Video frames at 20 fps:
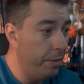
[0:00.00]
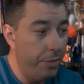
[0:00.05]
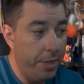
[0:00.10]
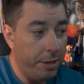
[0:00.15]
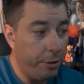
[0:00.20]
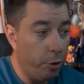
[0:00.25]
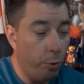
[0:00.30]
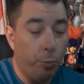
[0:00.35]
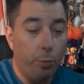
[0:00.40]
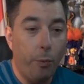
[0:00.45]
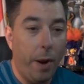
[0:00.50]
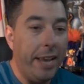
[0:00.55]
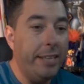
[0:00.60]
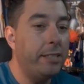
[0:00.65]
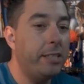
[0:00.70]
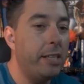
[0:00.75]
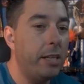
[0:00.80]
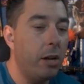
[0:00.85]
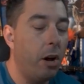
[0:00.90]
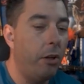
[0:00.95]
then you're
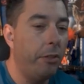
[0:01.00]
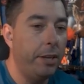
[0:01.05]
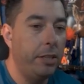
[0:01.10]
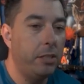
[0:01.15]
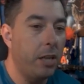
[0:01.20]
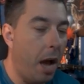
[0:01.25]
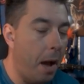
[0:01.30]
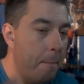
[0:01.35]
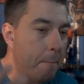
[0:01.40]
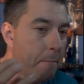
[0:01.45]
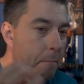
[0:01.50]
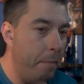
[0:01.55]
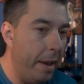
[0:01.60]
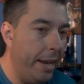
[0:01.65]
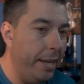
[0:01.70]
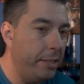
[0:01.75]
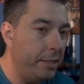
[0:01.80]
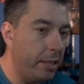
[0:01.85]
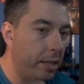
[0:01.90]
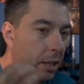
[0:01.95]
wasting all these
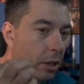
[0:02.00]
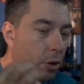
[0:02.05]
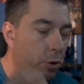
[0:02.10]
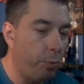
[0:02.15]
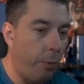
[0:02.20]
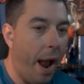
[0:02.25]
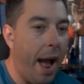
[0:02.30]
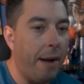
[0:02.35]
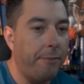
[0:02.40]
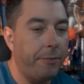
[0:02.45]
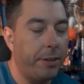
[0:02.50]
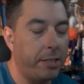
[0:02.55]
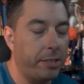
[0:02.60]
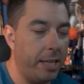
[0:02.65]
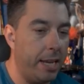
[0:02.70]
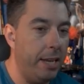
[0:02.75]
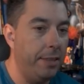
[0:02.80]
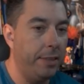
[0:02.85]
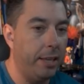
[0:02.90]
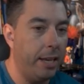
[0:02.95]
amazing graphics
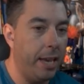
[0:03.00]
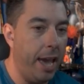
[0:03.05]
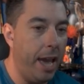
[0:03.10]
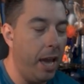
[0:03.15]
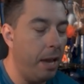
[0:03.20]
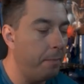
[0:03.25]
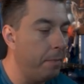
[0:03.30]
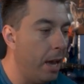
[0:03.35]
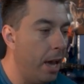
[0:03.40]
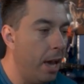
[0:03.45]
in the game